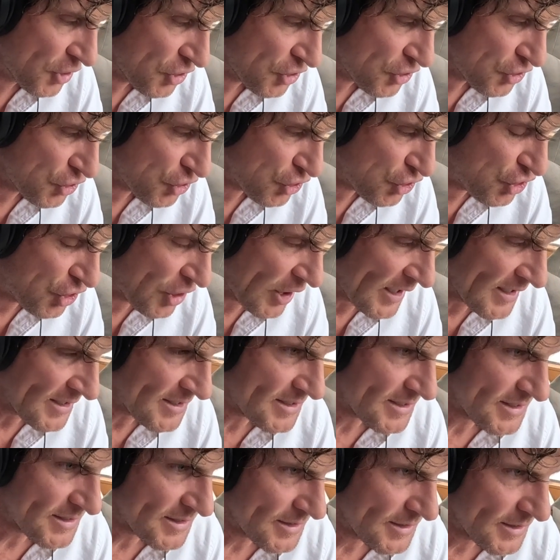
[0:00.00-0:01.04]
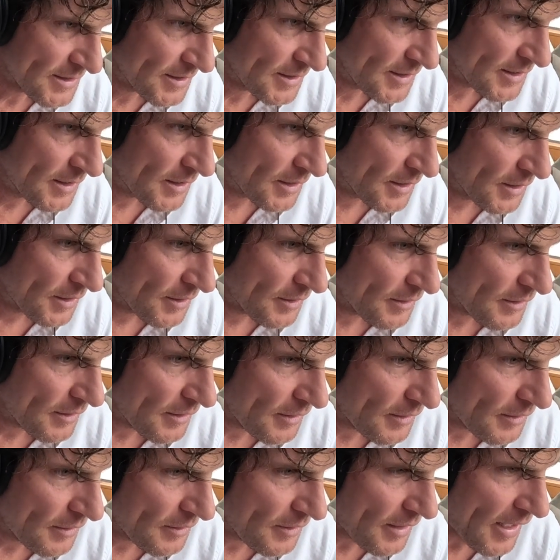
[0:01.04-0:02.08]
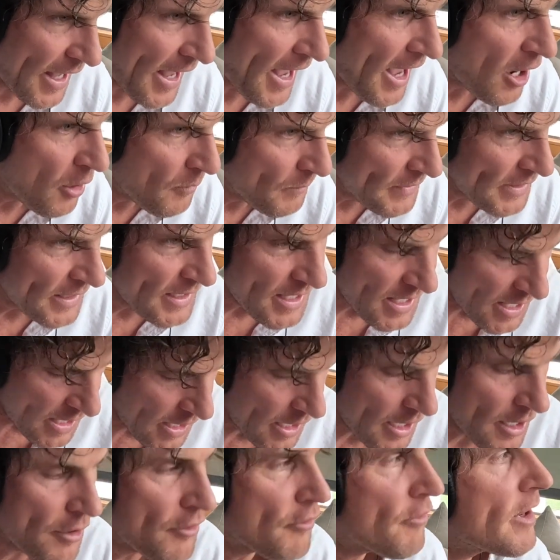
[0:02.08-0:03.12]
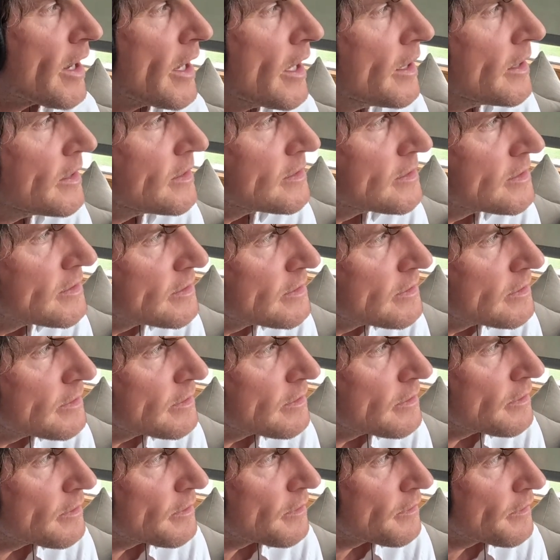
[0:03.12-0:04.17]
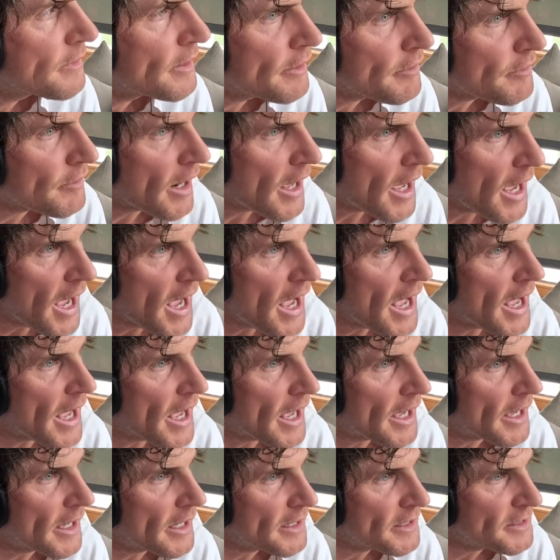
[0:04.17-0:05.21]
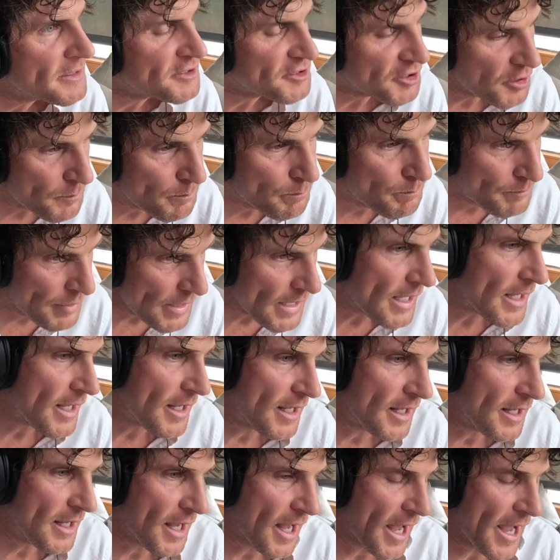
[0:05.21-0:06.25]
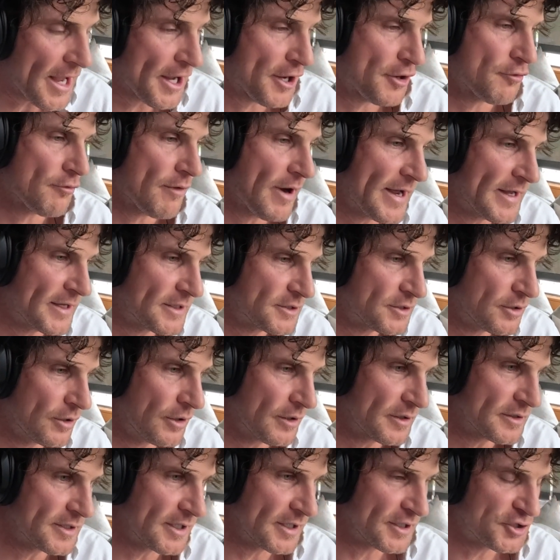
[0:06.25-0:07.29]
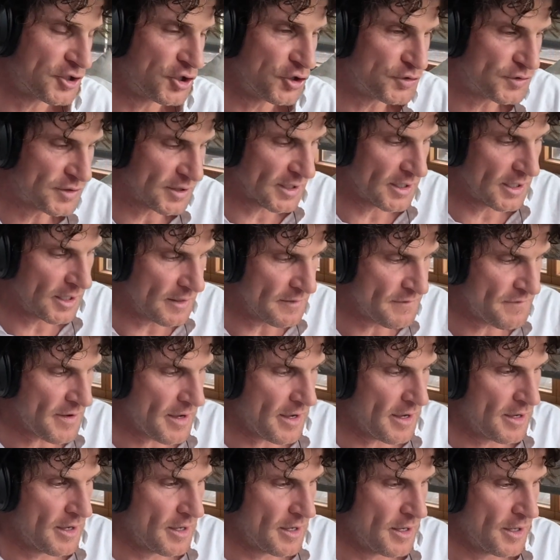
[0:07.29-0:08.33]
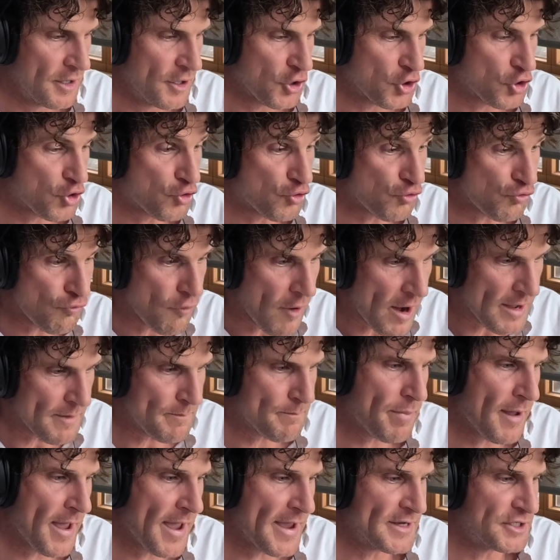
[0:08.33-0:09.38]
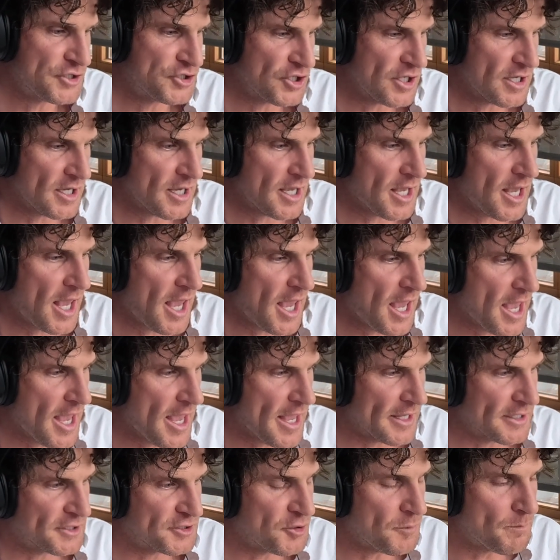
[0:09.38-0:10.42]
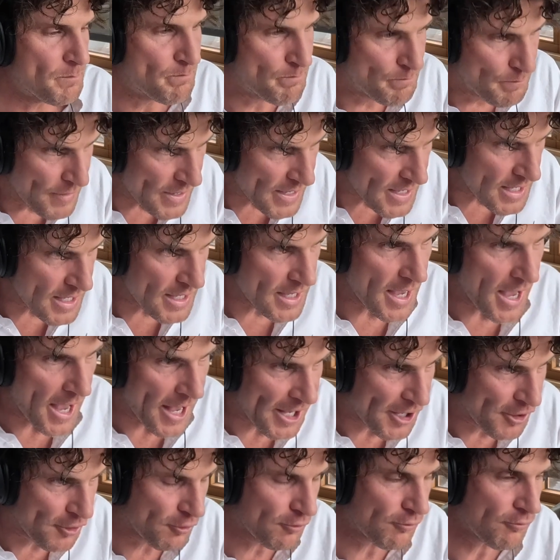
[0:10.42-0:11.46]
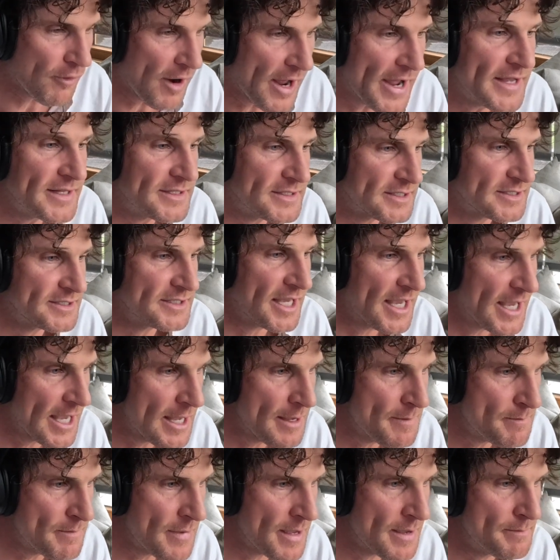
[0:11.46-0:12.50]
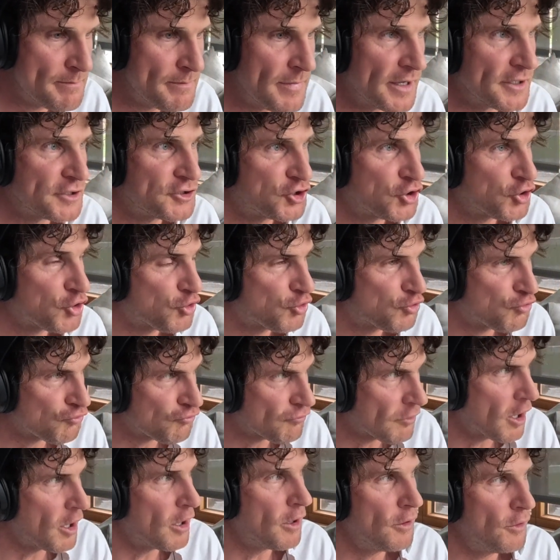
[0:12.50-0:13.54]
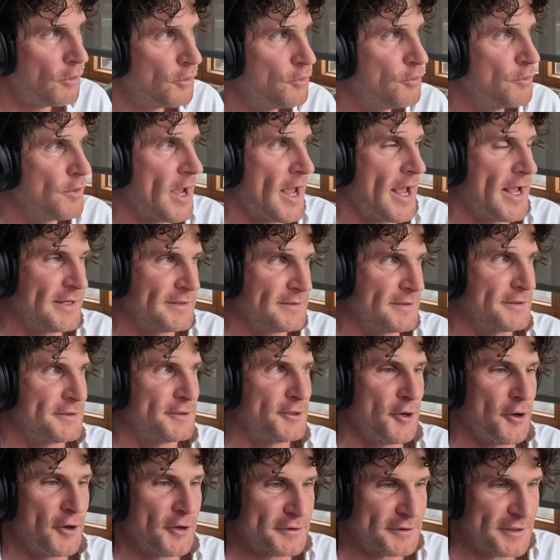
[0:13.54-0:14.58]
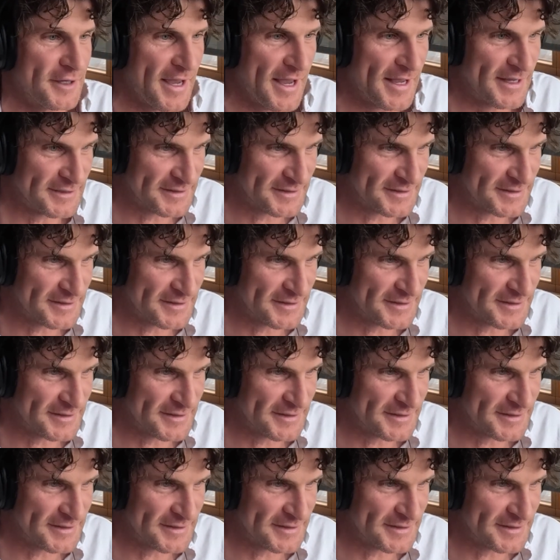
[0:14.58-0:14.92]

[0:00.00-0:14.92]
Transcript: just how many areas there are to be a great doctor, to deliver great patient care, to be a great team member, to grow as a doctor, and to